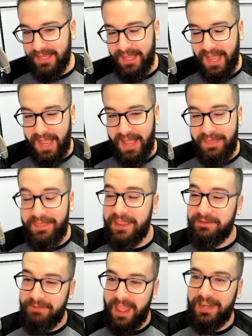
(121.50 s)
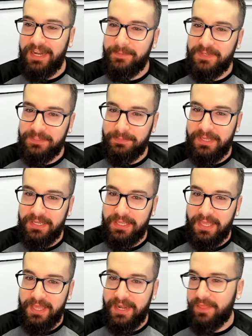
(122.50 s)
they invited him to
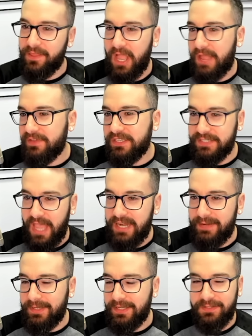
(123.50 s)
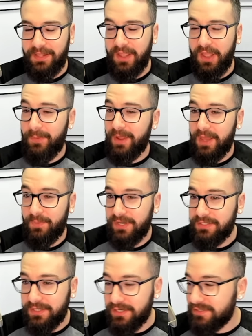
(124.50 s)
speak, and now they all have anxiety because they're like, oh my God, what
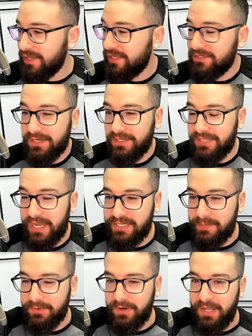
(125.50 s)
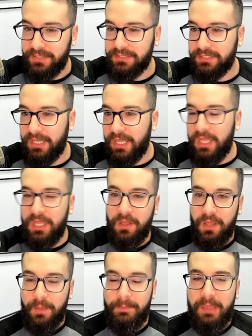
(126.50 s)
is he going to say? Is he going to attack Democrats?
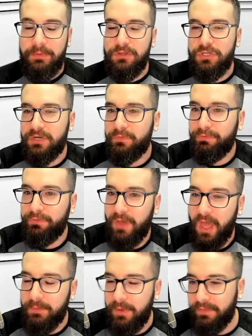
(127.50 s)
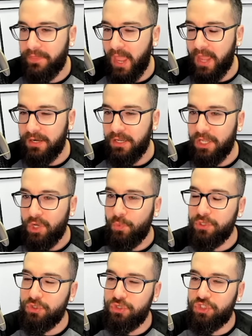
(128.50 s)
Maybe you should have thought about that
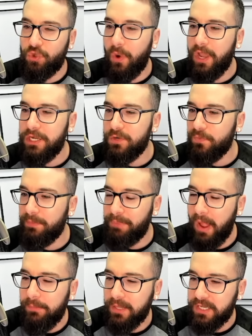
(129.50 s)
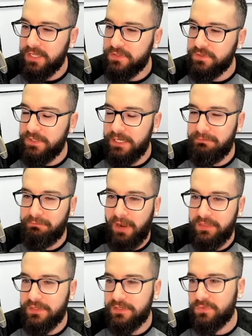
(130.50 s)
when you joined Republicans to
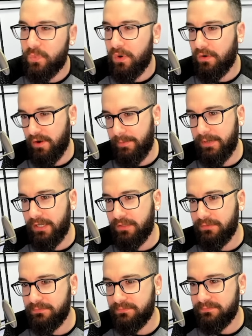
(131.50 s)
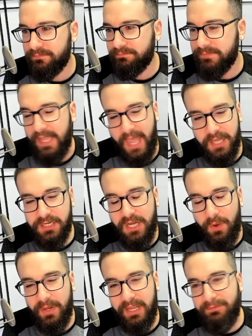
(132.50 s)
invite this war criminal. And you
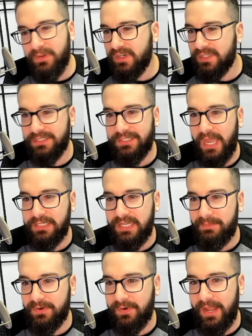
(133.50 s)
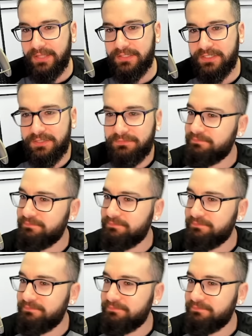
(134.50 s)
know what? If he does attack Democrats,